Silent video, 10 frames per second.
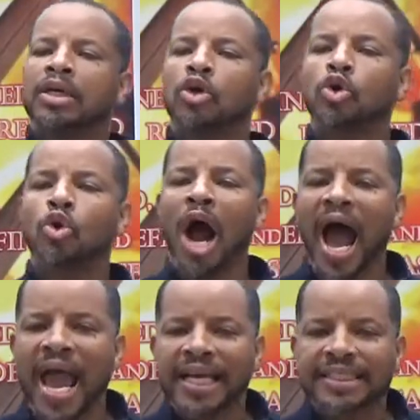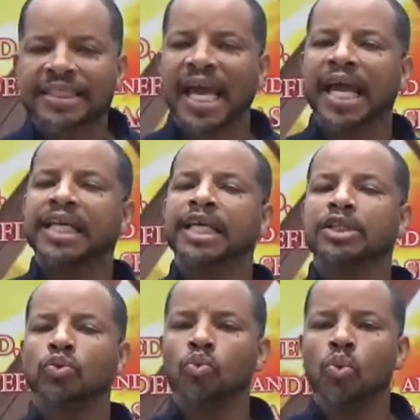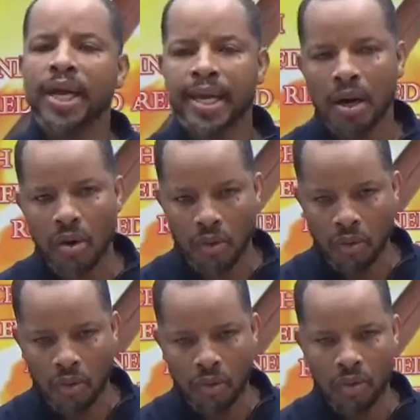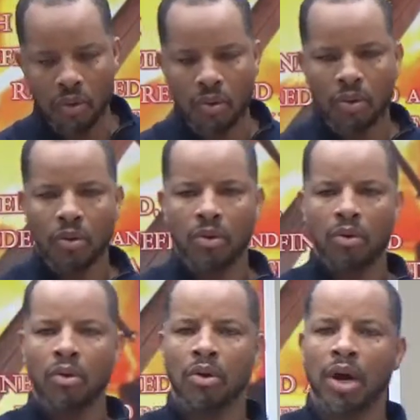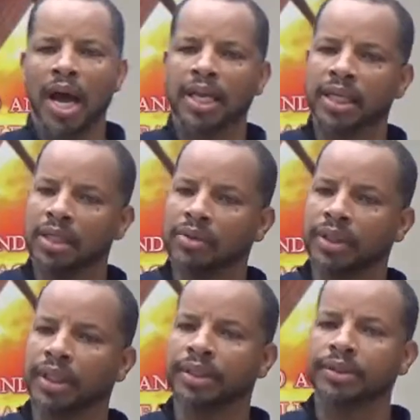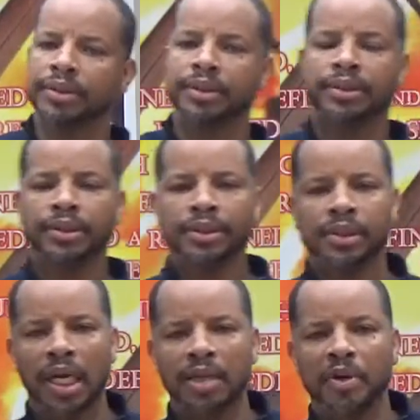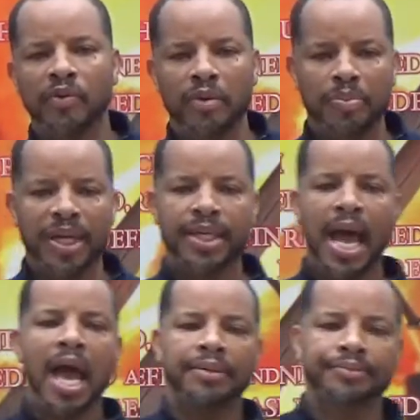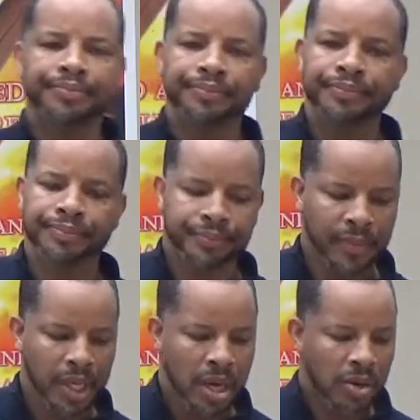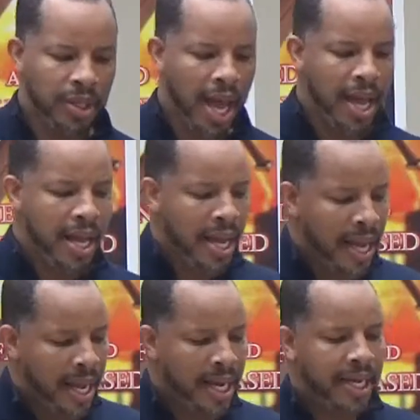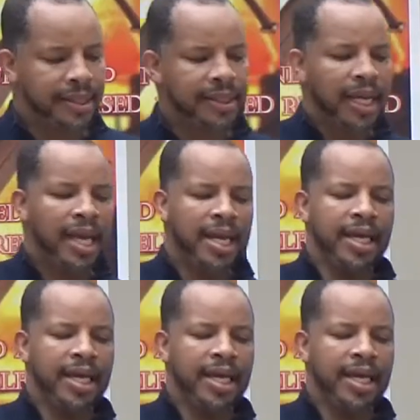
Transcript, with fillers: Christ and his will. Mm -hmm. Hallelujah. Y'all need me to repeat that? Yeah. Okay? It is, it